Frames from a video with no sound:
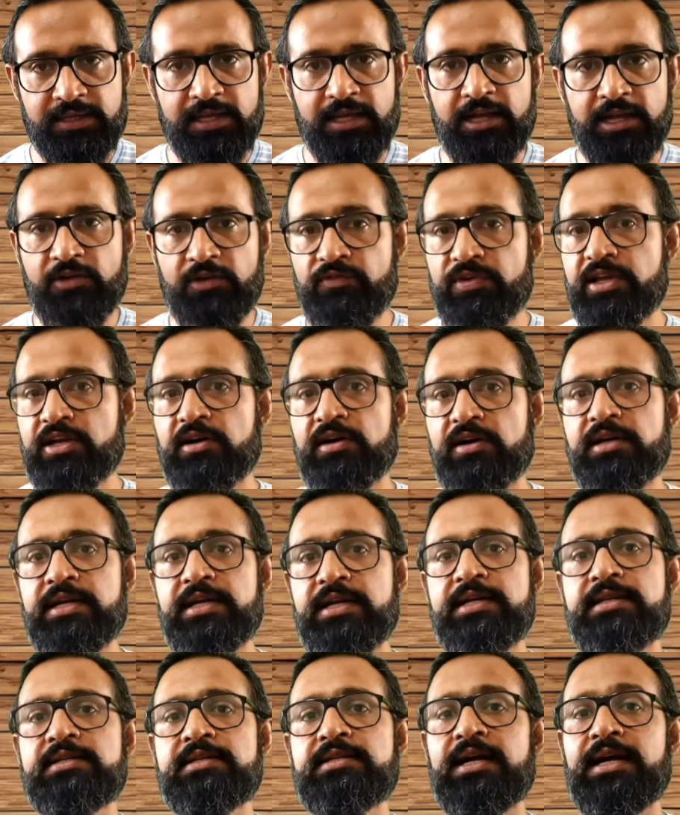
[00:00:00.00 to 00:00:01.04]
We call
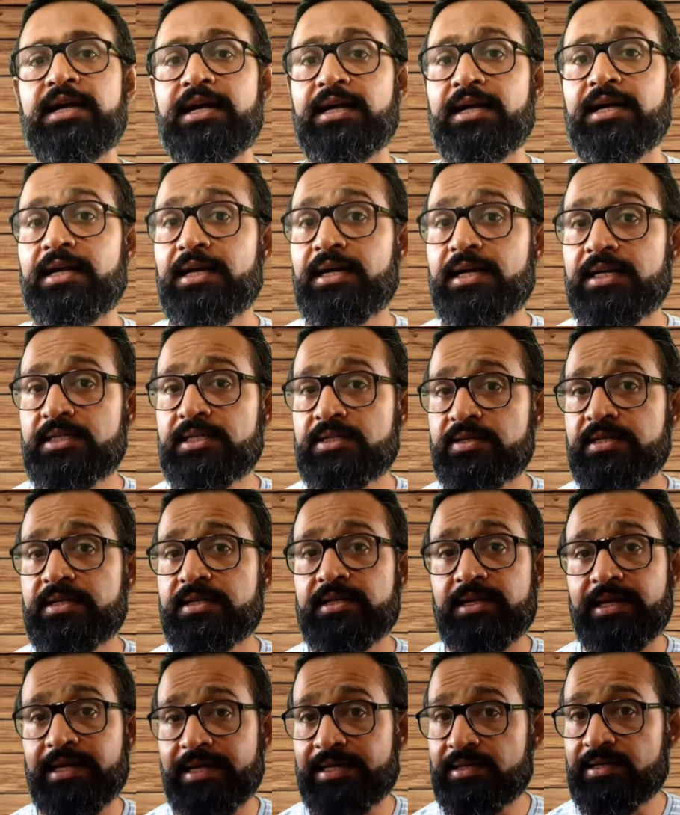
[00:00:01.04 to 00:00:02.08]
it a trigger
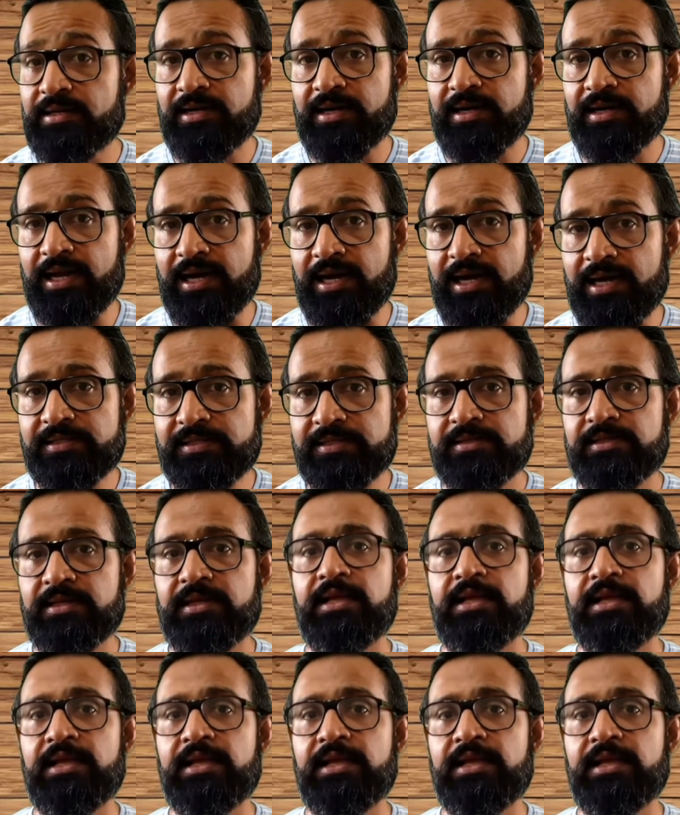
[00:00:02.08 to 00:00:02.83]
handler class.